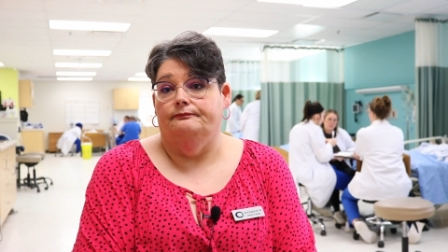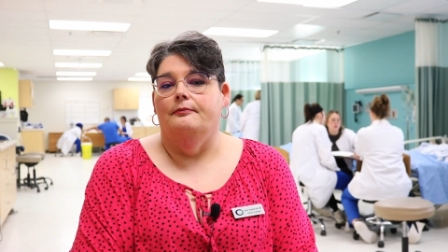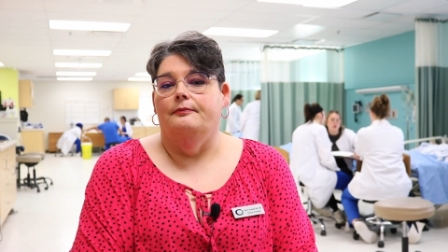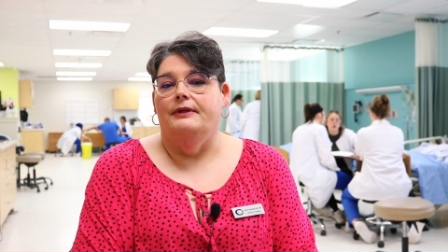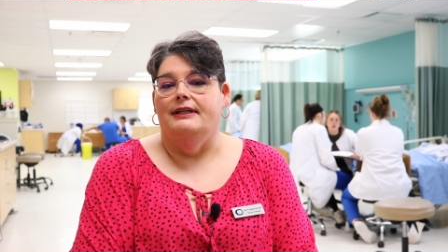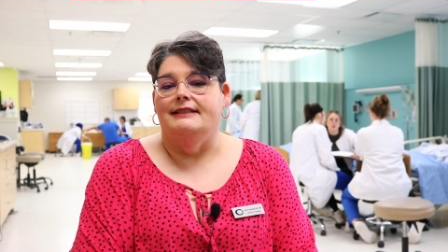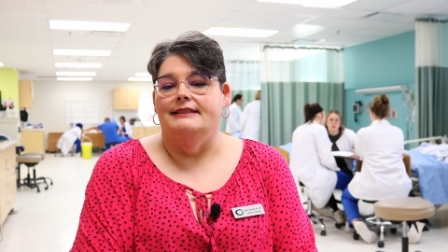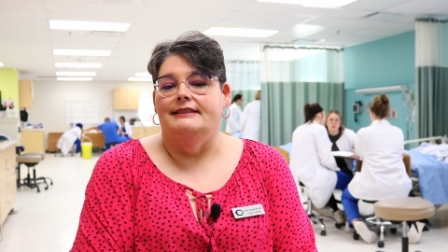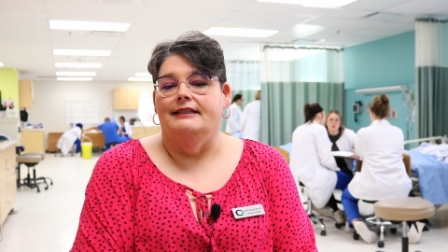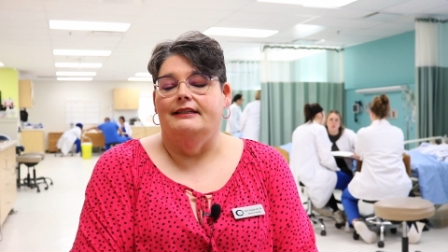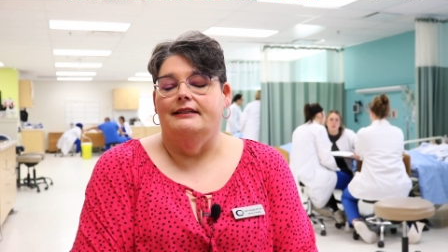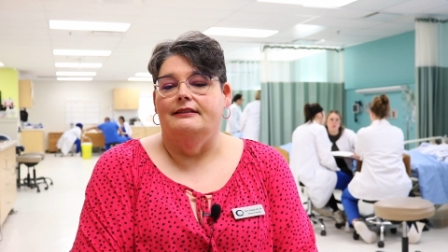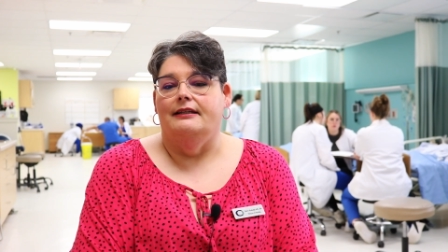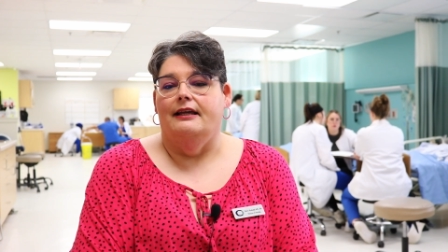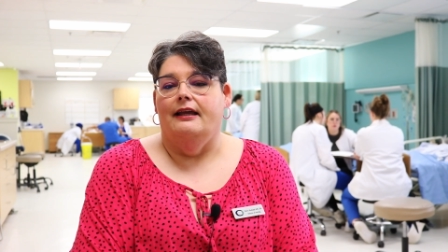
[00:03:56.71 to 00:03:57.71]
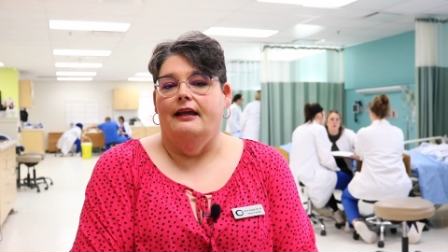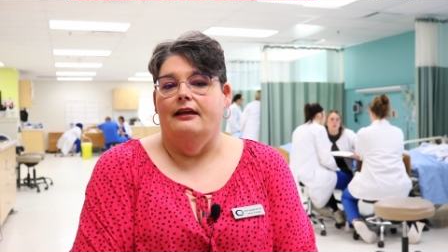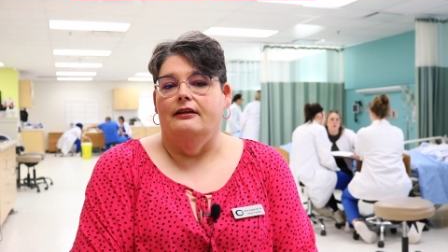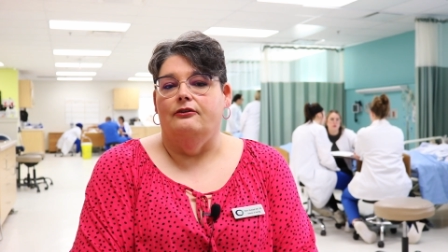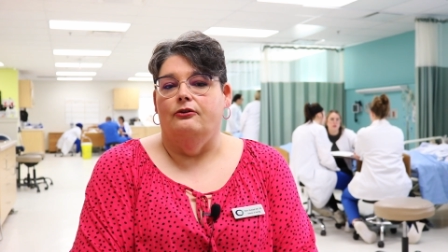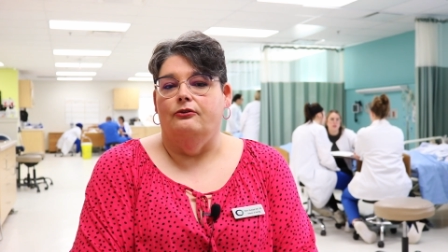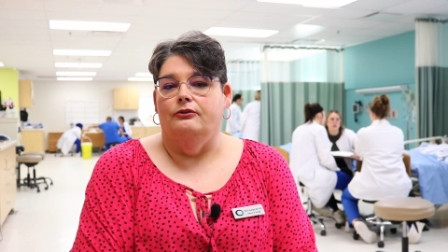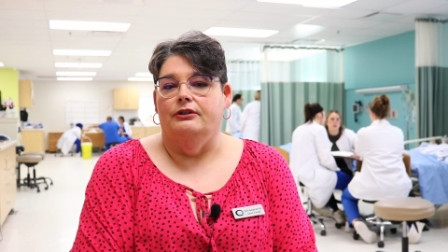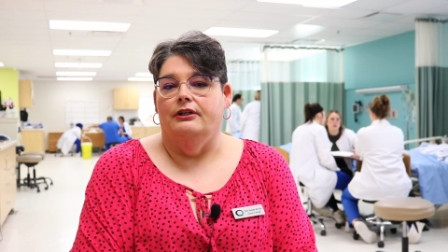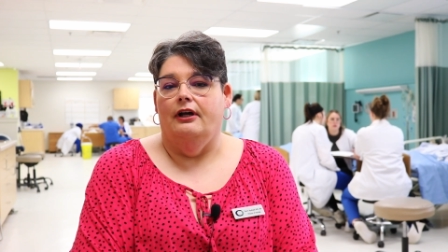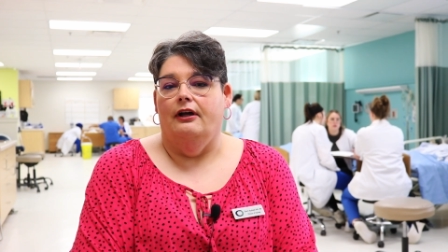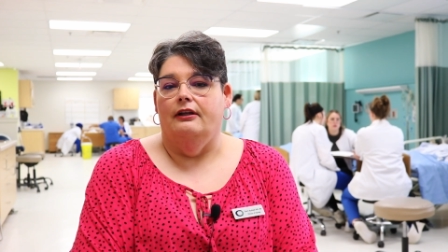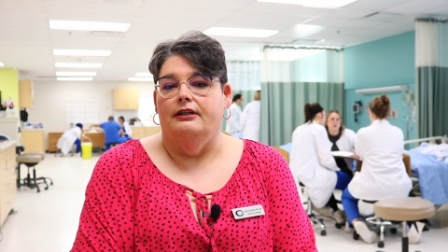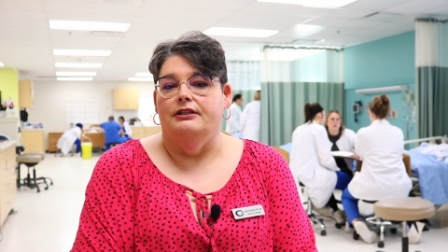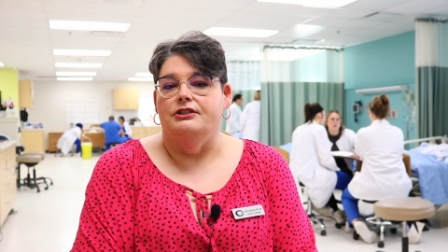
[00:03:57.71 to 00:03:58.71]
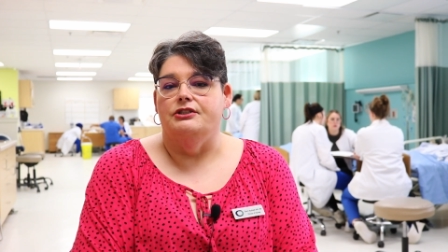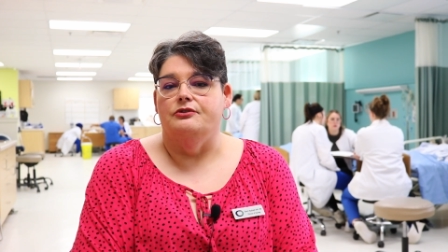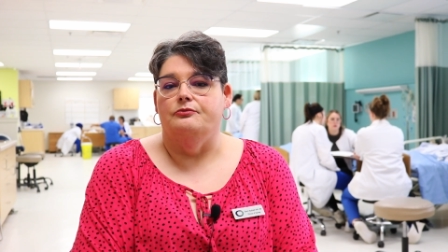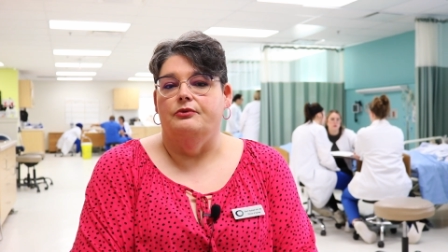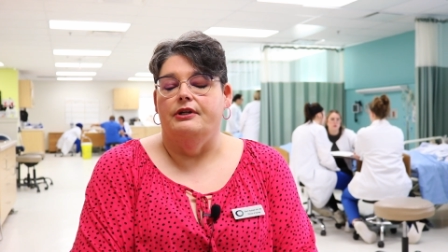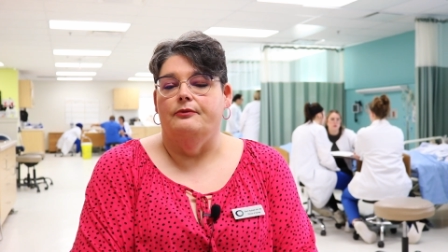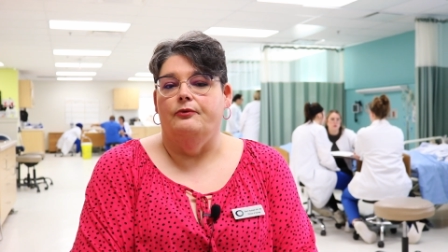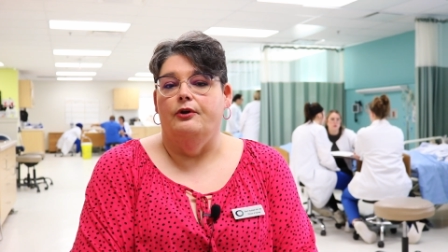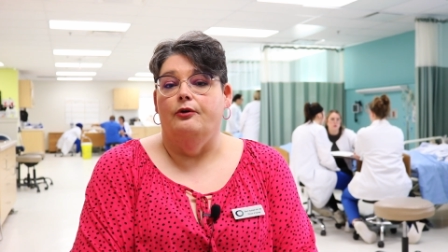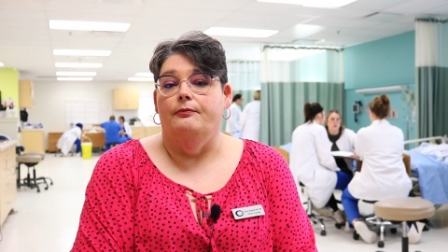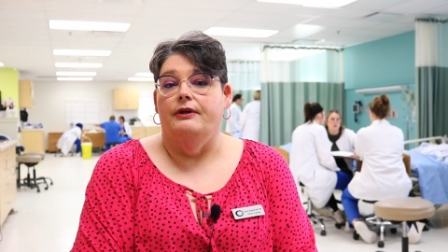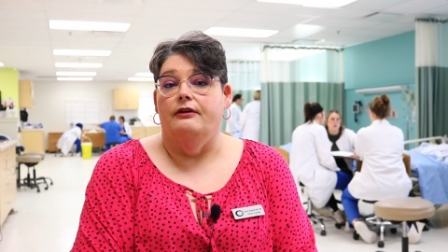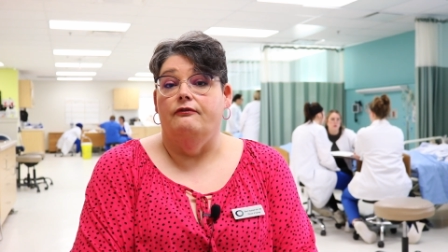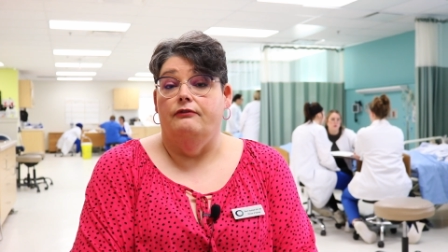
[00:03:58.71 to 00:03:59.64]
BSCN at Oulton College will be